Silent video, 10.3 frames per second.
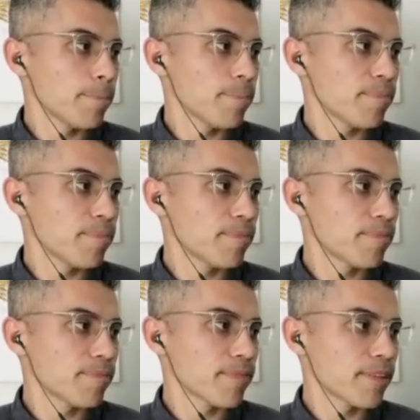
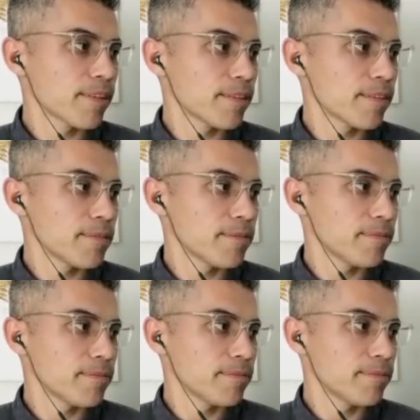
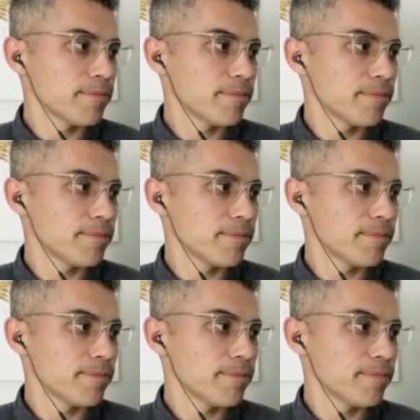
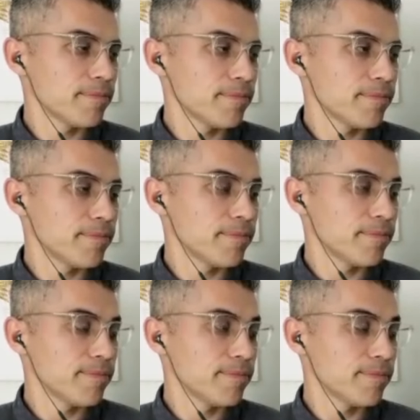
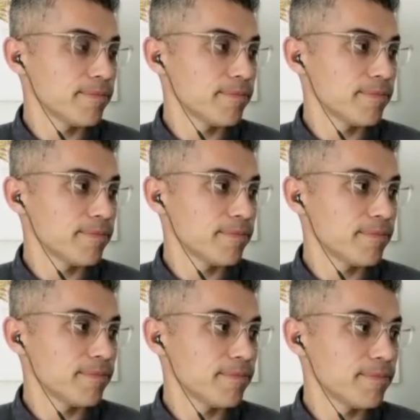
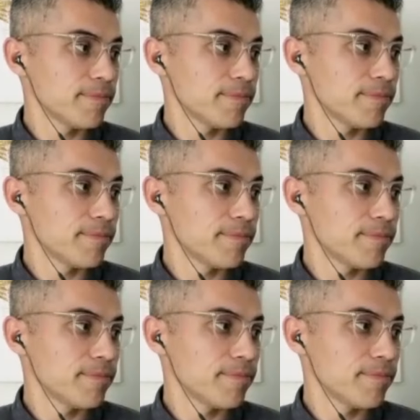
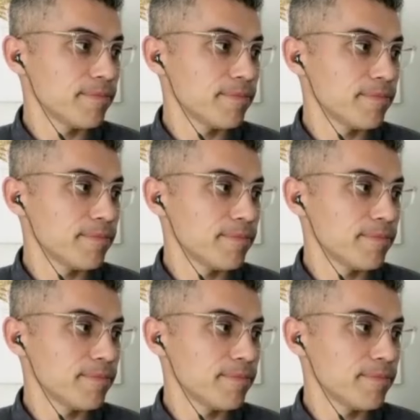This person isn't speaking.